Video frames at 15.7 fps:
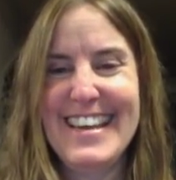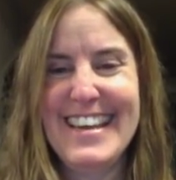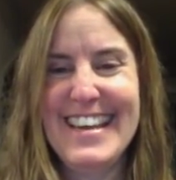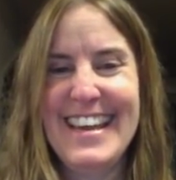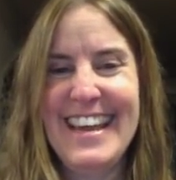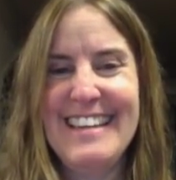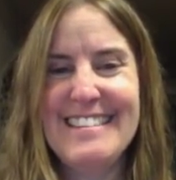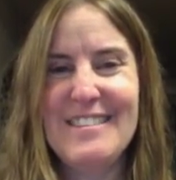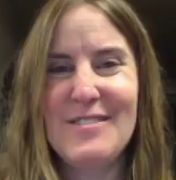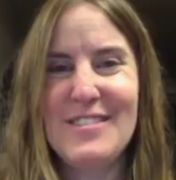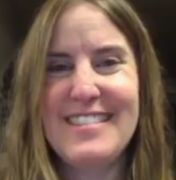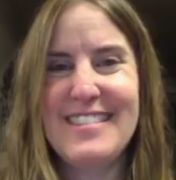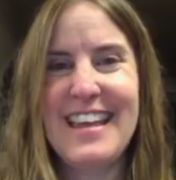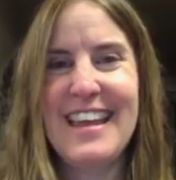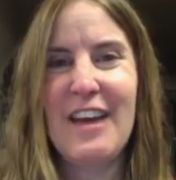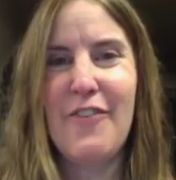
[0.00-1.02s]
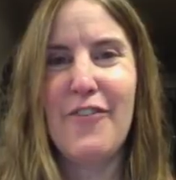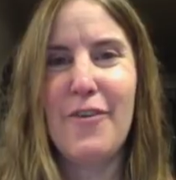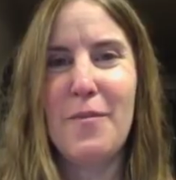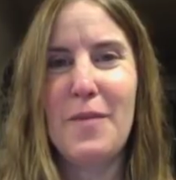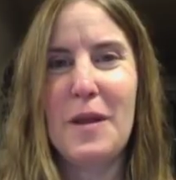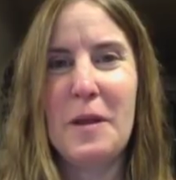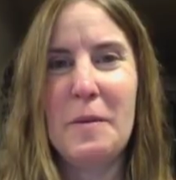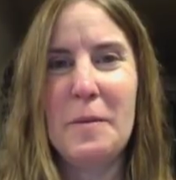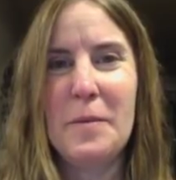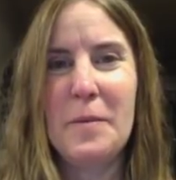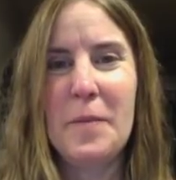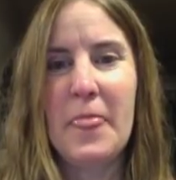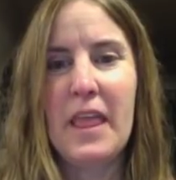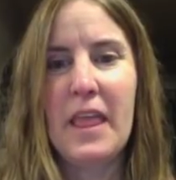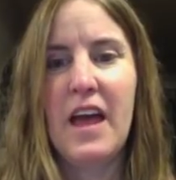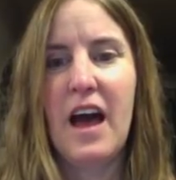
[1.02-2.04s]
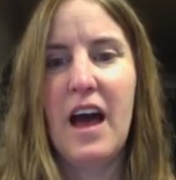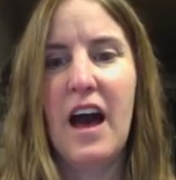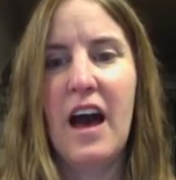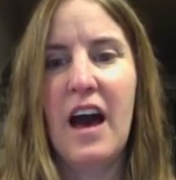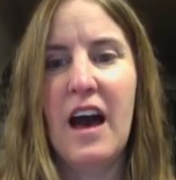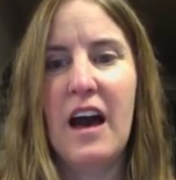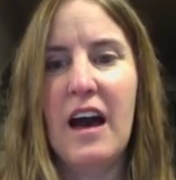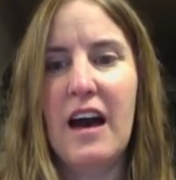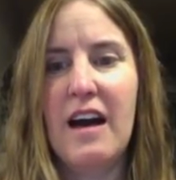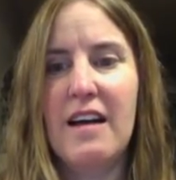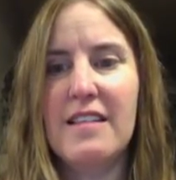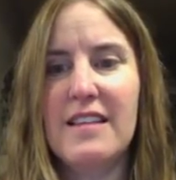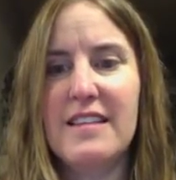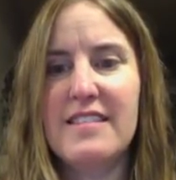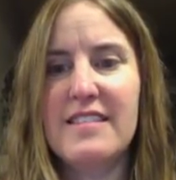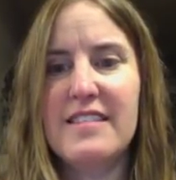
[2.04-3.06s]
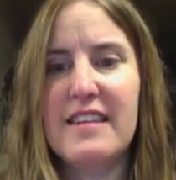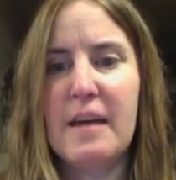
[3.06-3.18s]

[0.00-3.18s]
Okay, so we'll just hang out for a minute. Let's see,